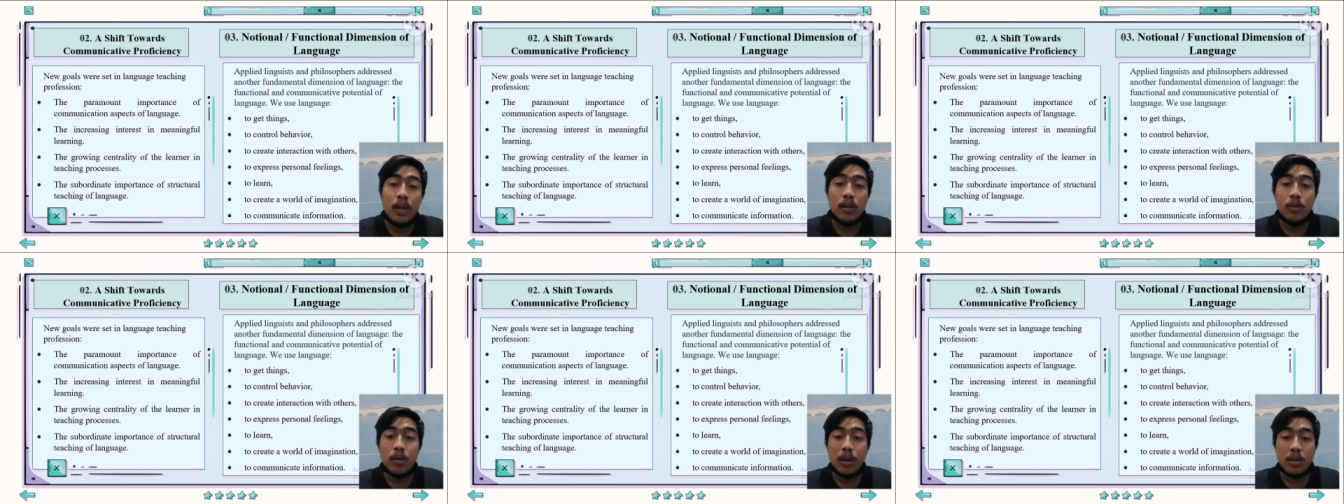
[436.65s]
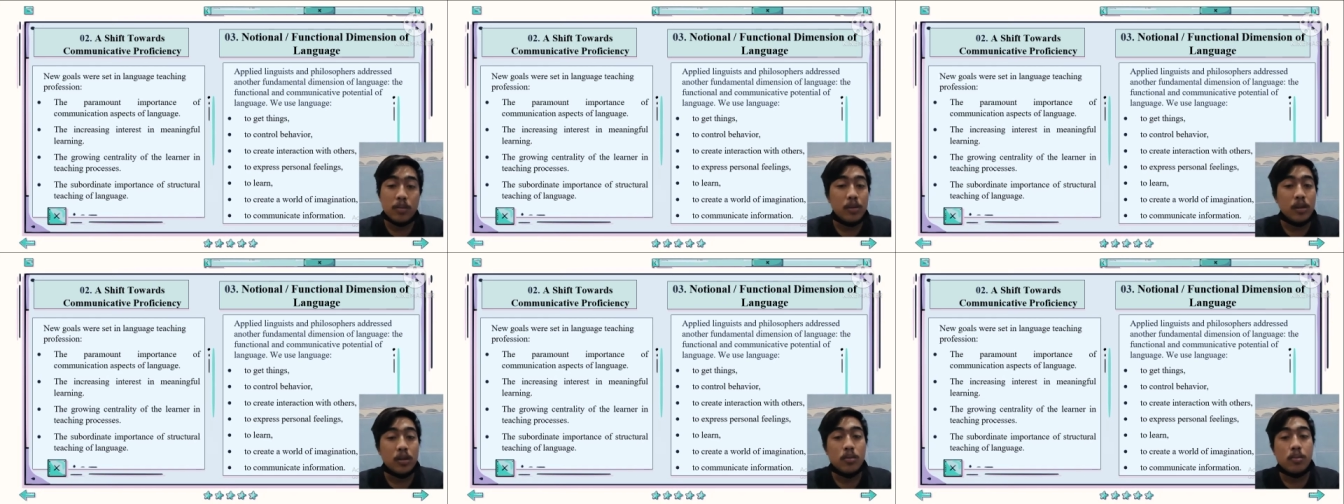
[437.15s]
to
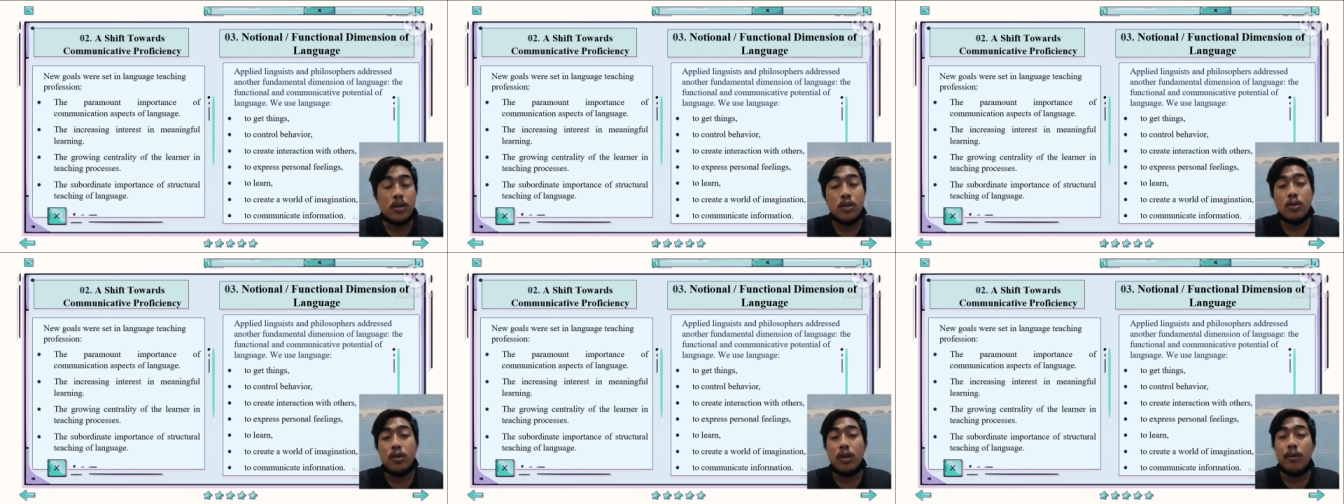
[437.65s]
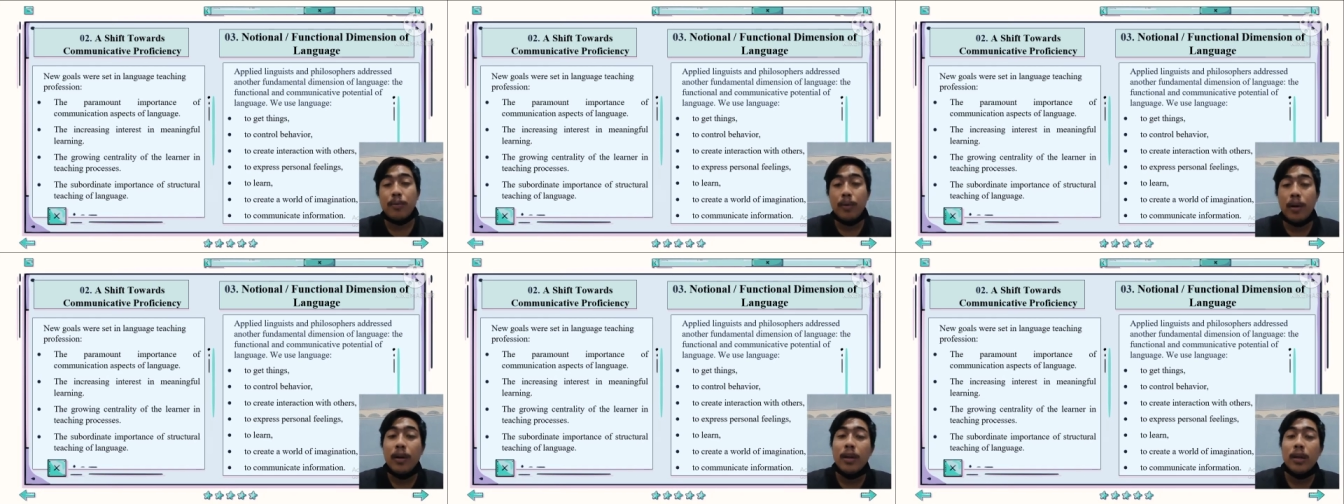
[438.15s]
express personal
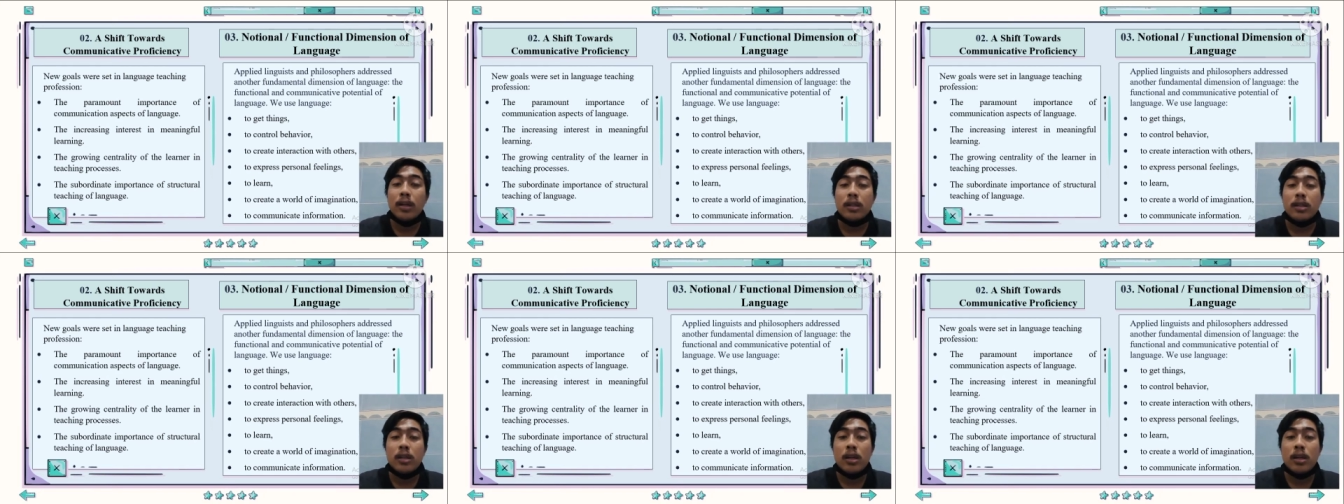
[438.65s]
feelings,